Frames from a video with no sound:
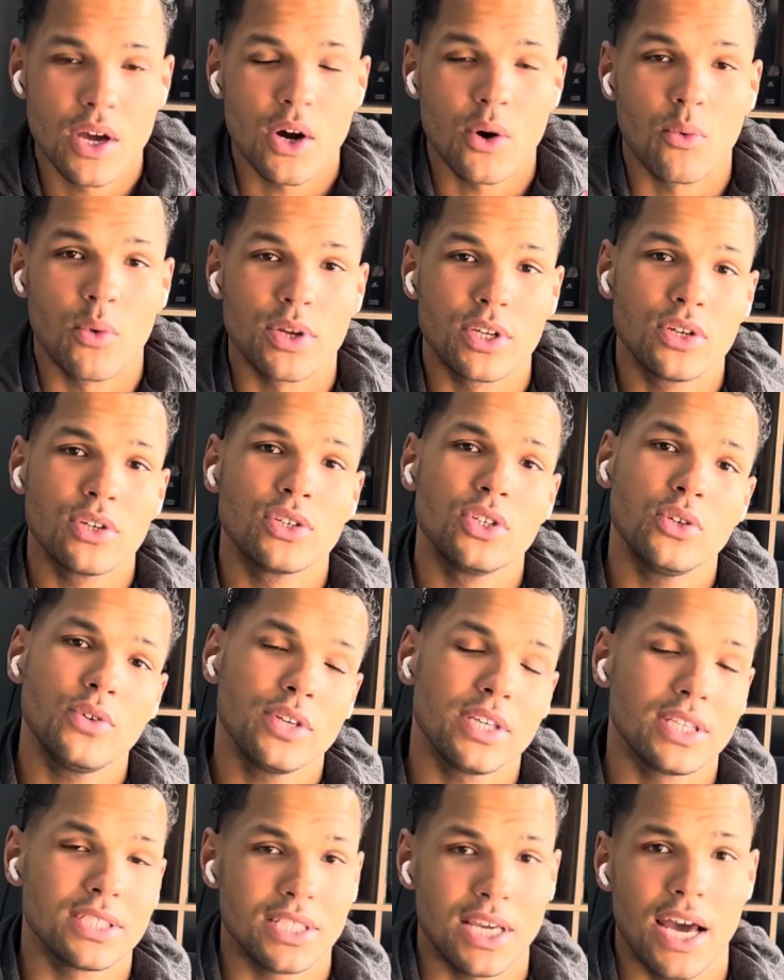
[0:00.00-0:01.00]
what you're
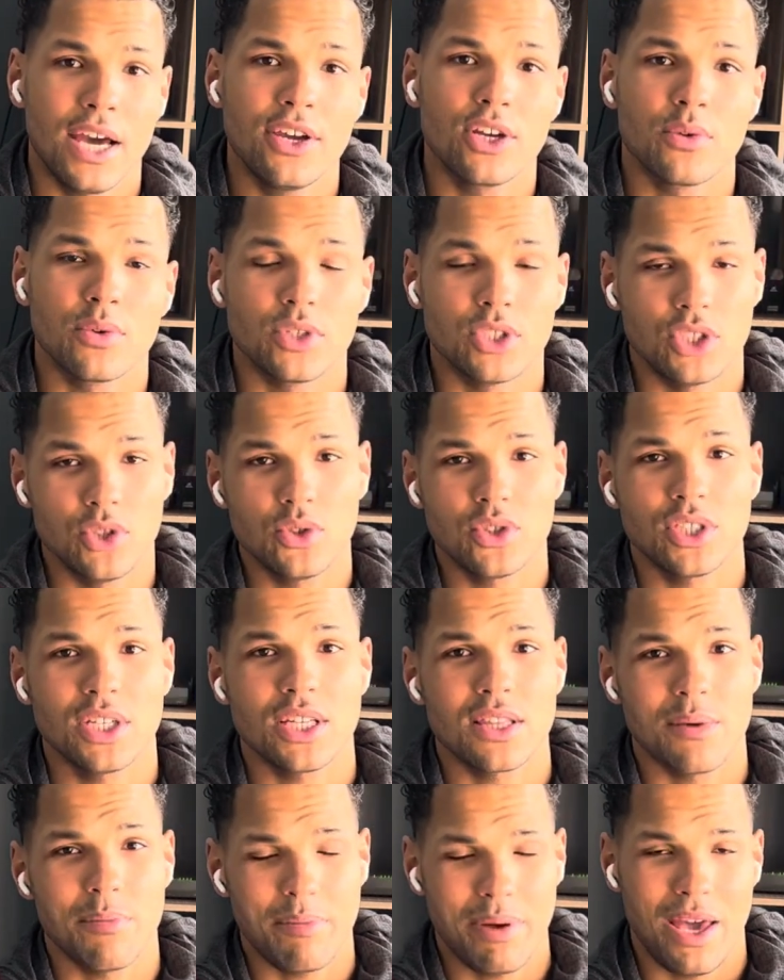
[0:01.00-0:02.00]
doing is, yeah, you're reducing
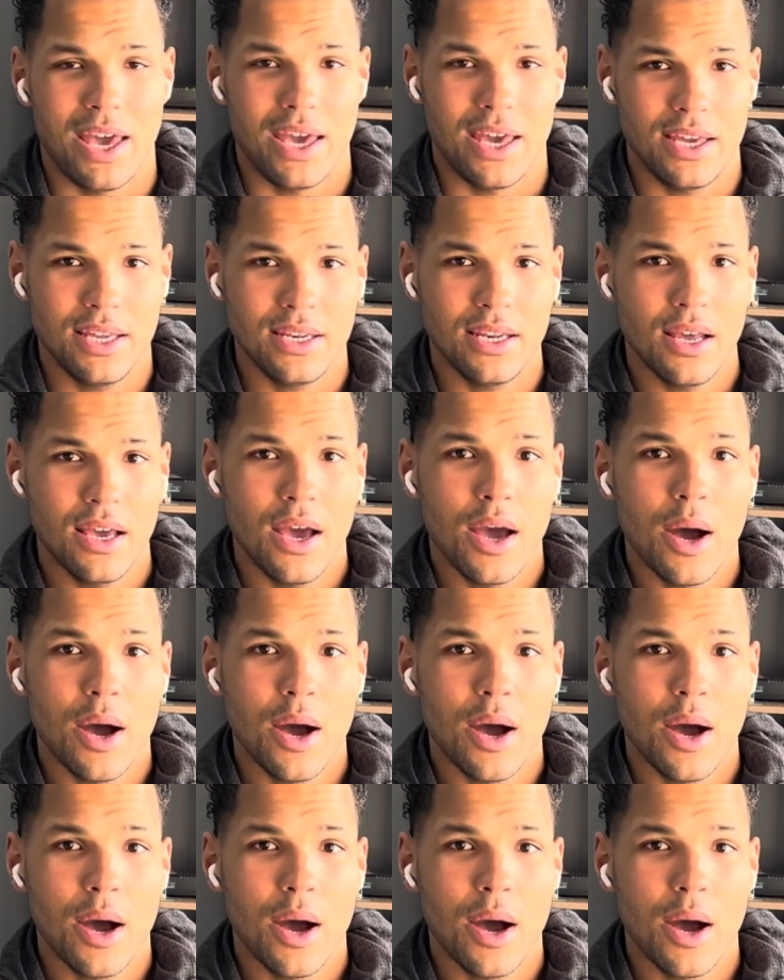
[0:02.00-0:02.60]
the pain,